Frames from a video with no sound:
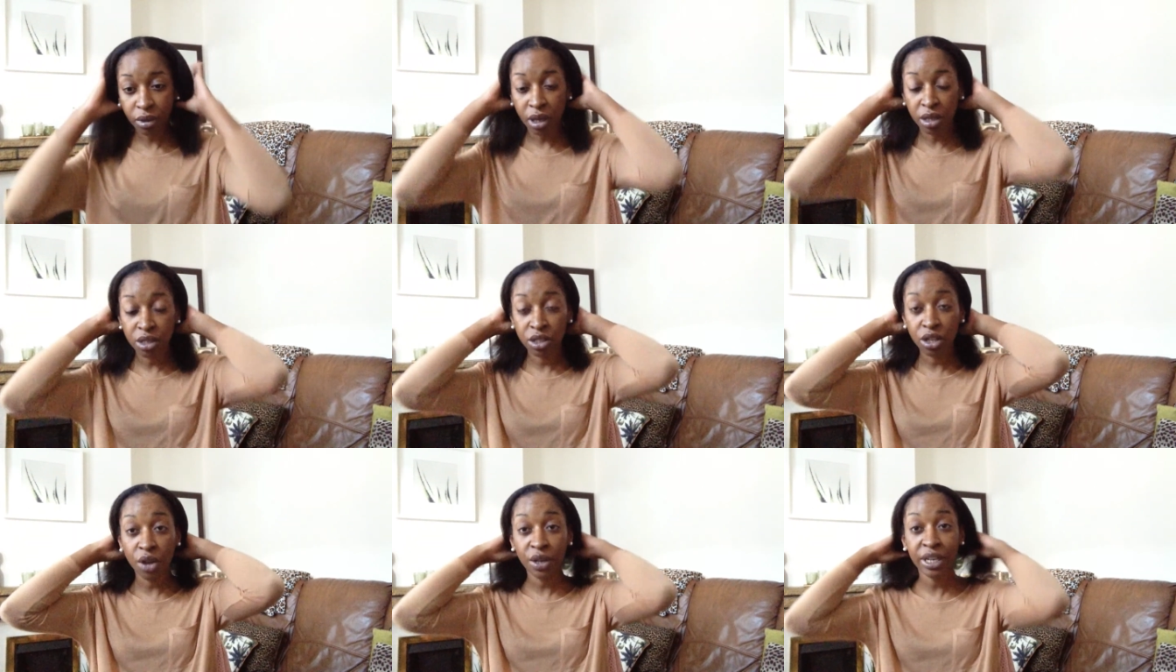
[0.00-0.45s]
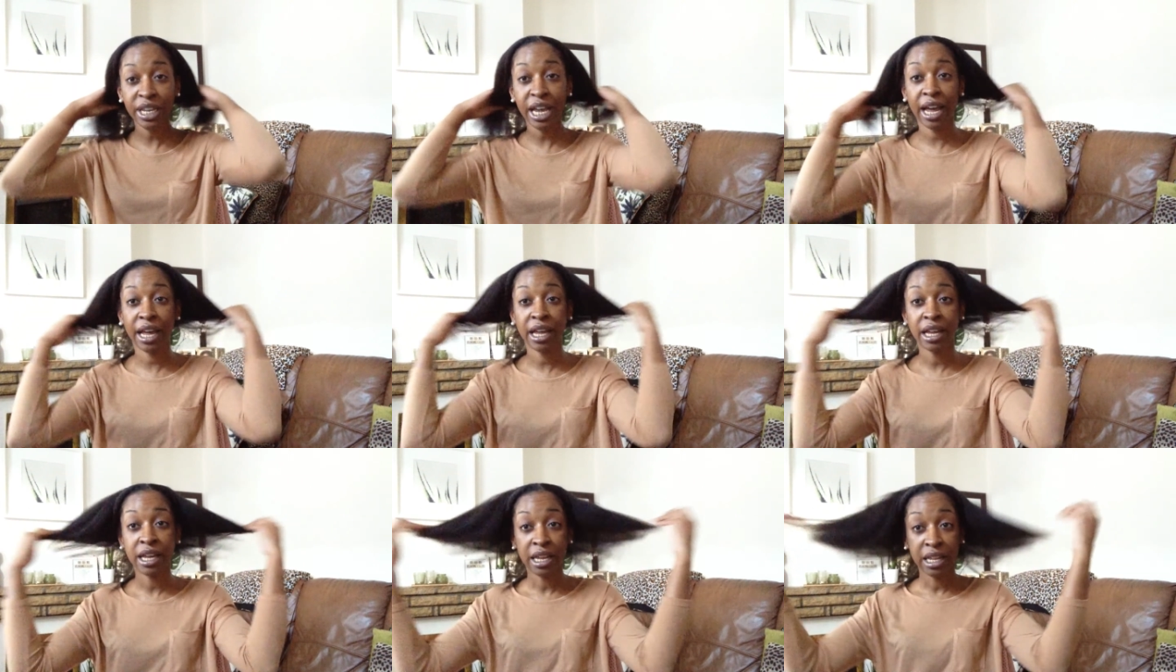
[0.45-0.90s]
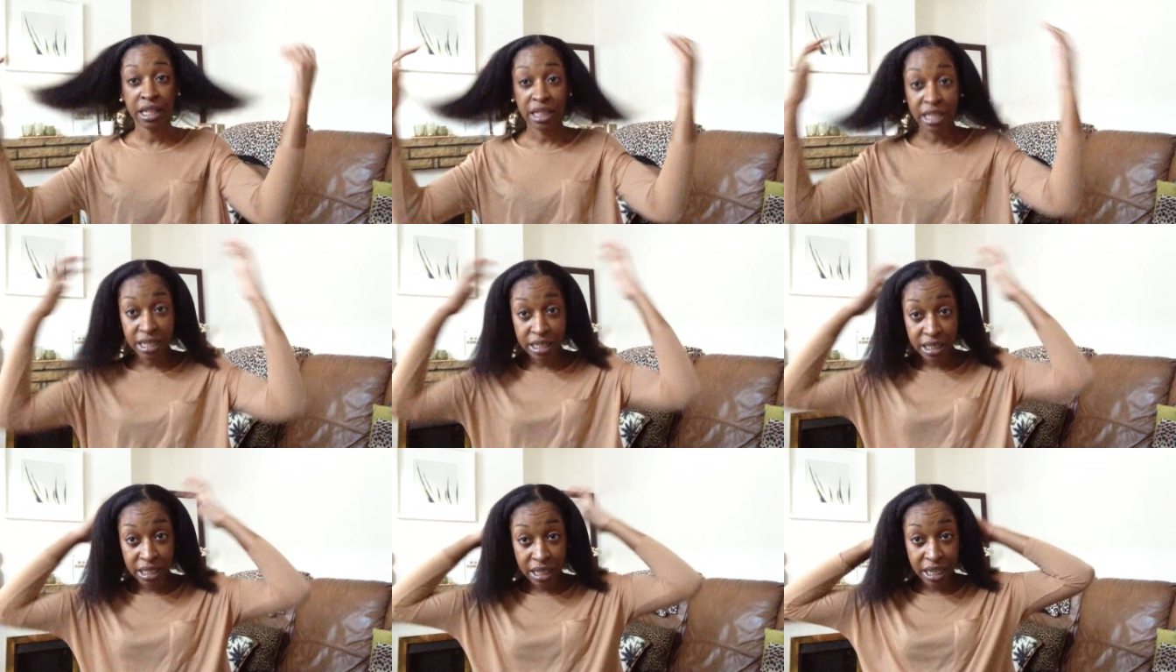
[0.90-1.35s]
So yeah,
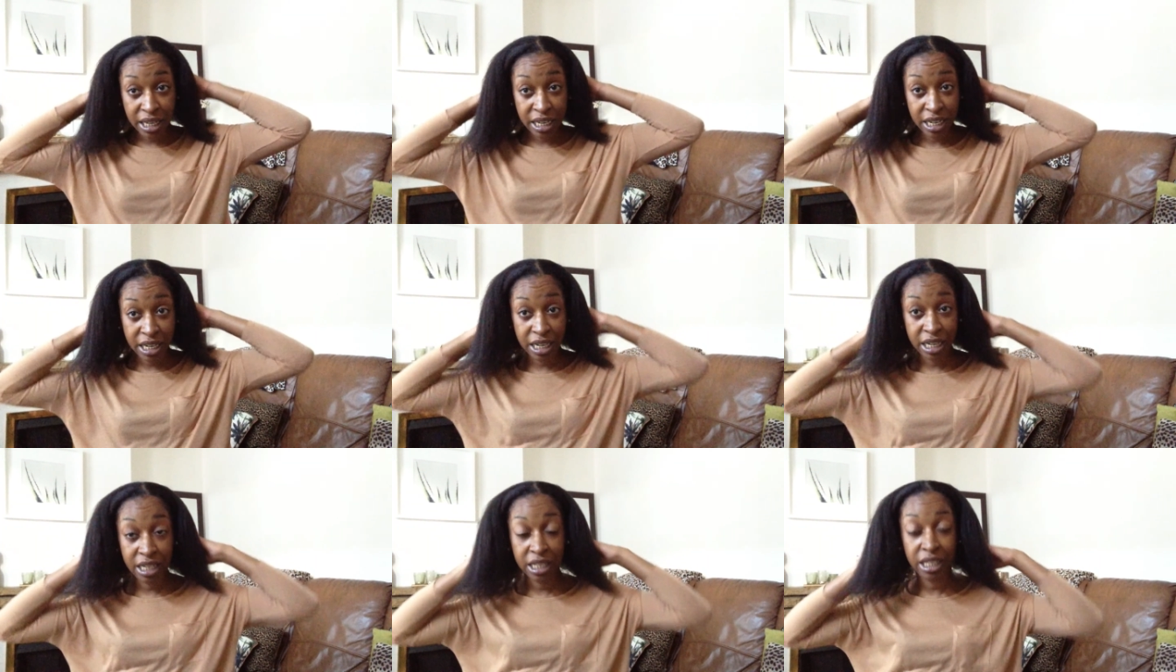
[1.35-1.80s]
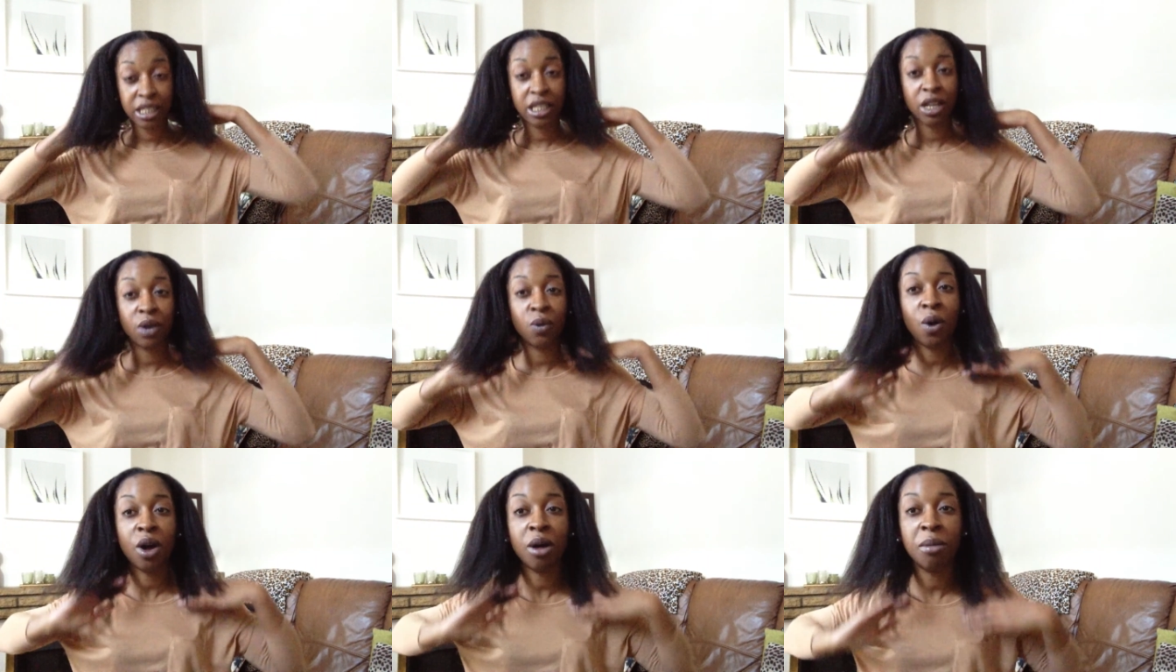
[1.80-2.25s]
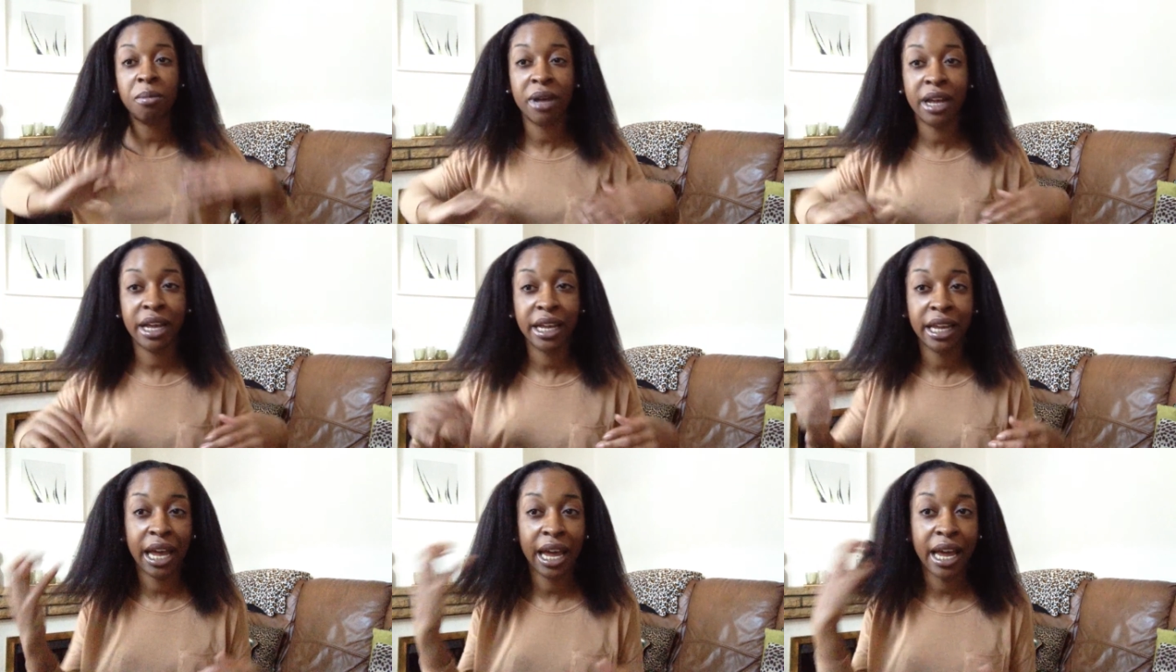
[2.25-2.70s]
this is what
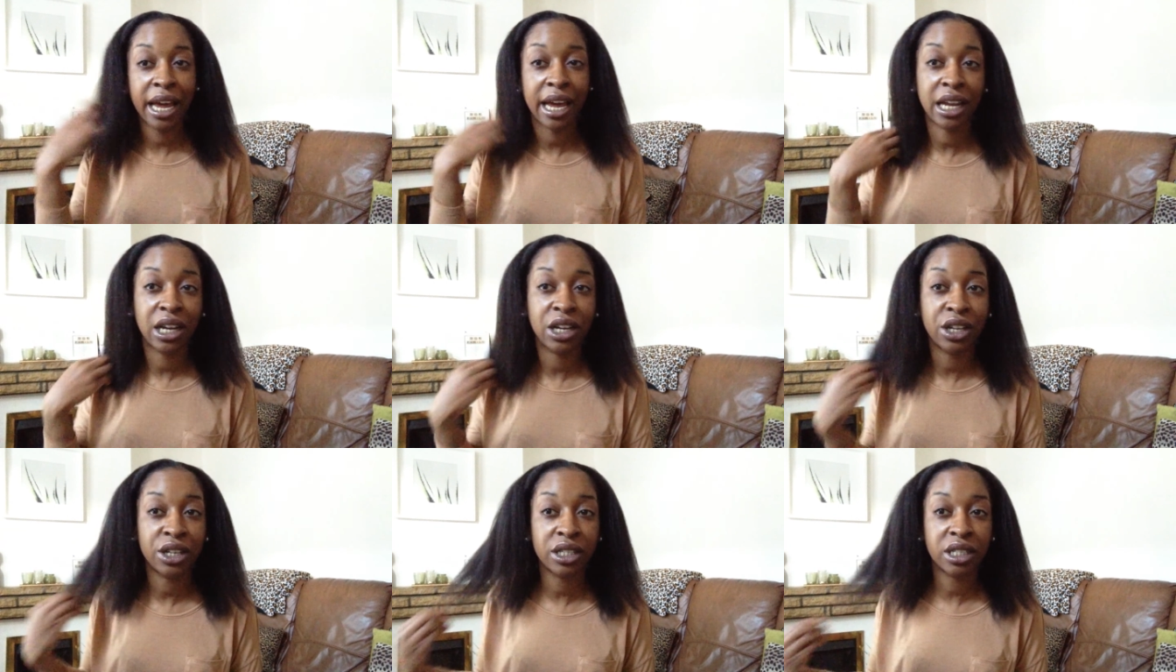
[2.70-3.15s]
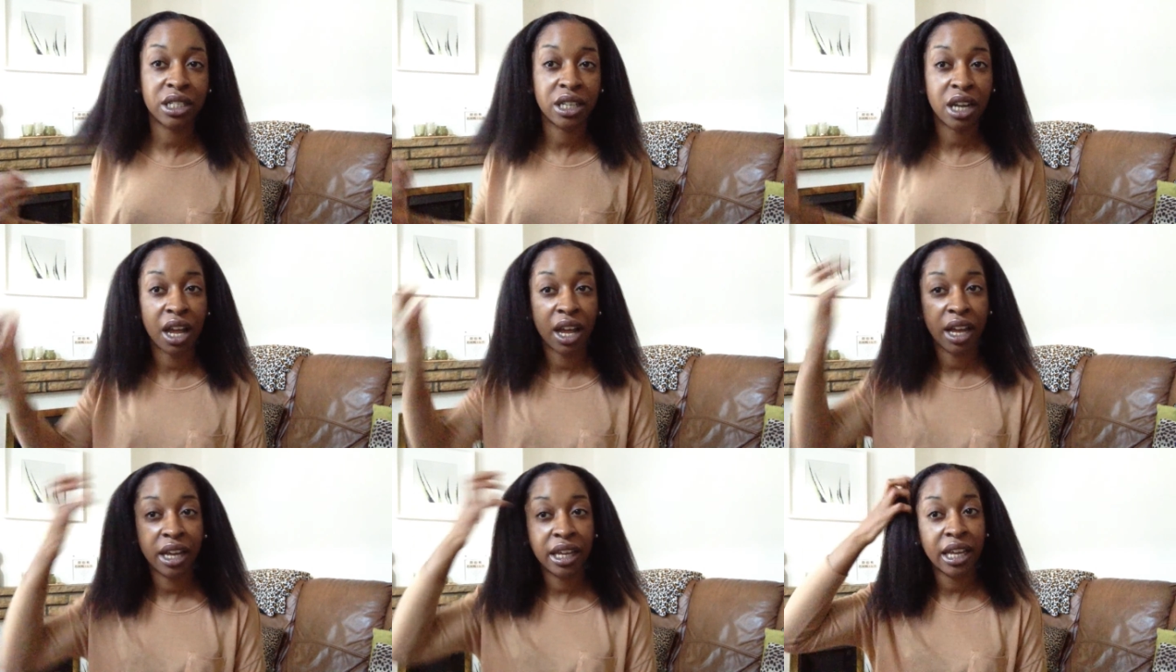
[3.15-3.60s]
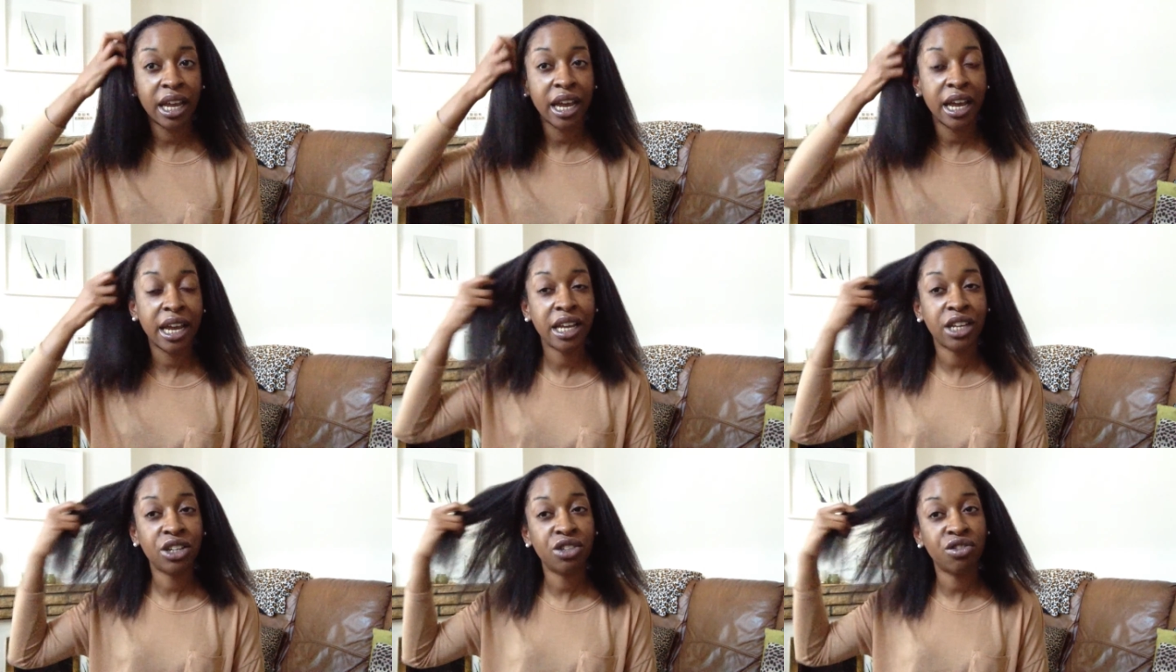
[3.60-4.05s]
my hair looks like
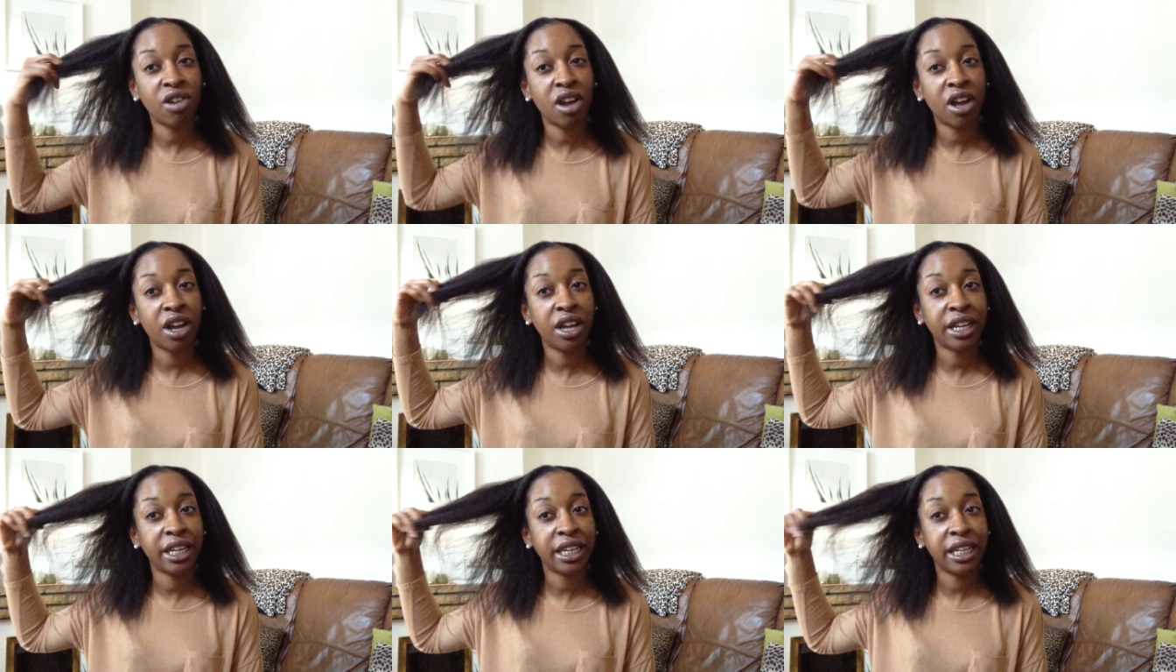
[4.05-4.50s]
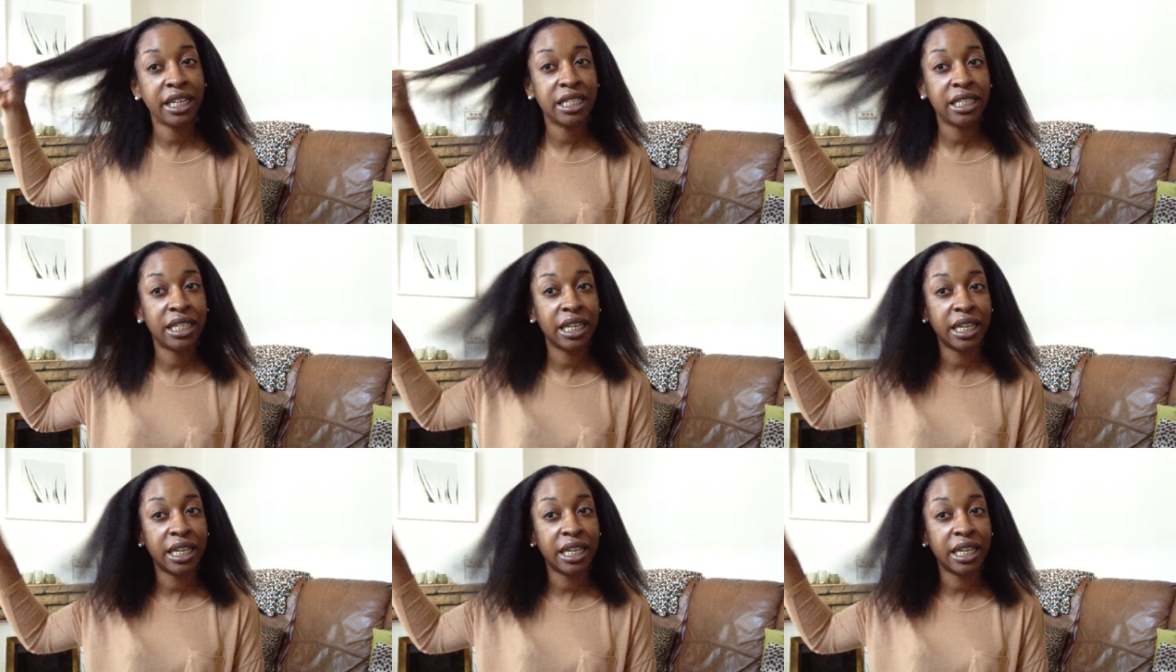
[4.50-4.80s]
air dried.